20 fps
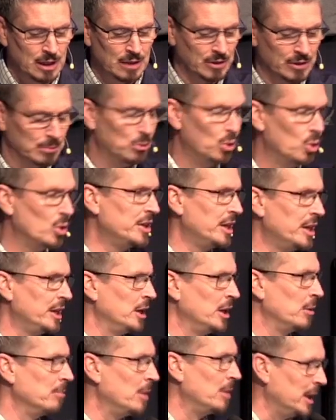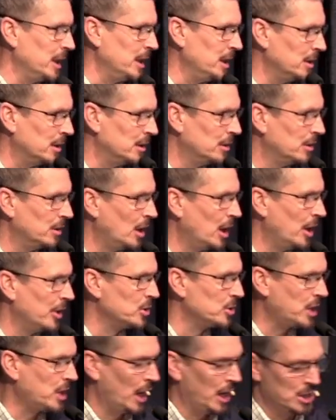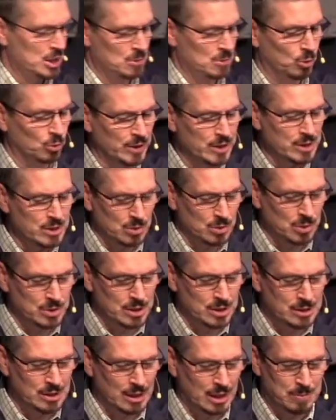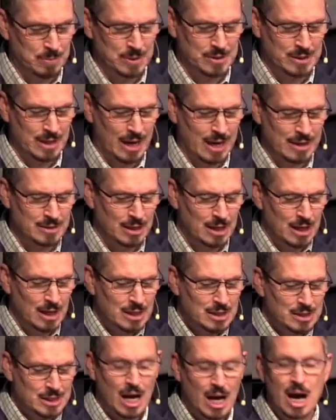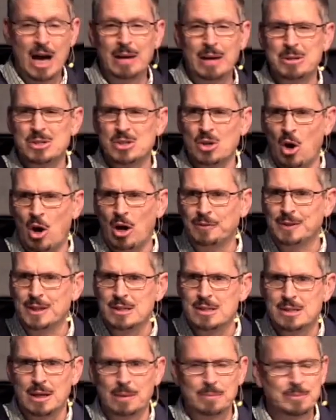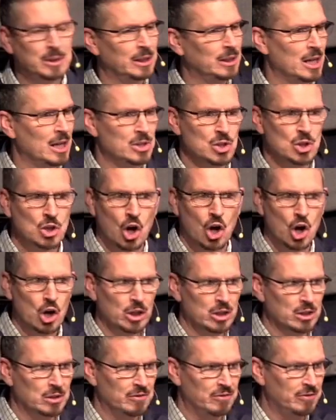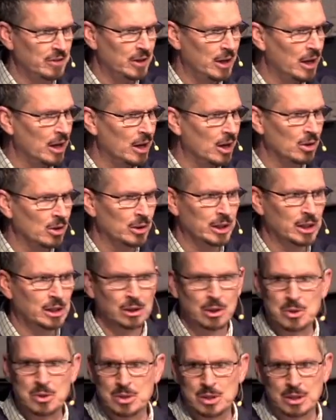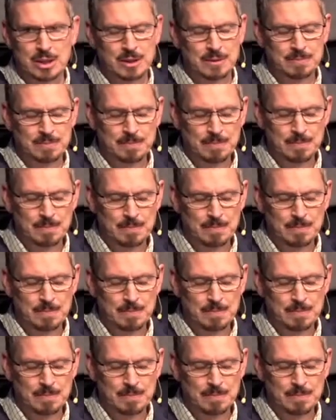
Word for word: Even more than their money and other tangible resources they possess, time is often something that's guarded very closely.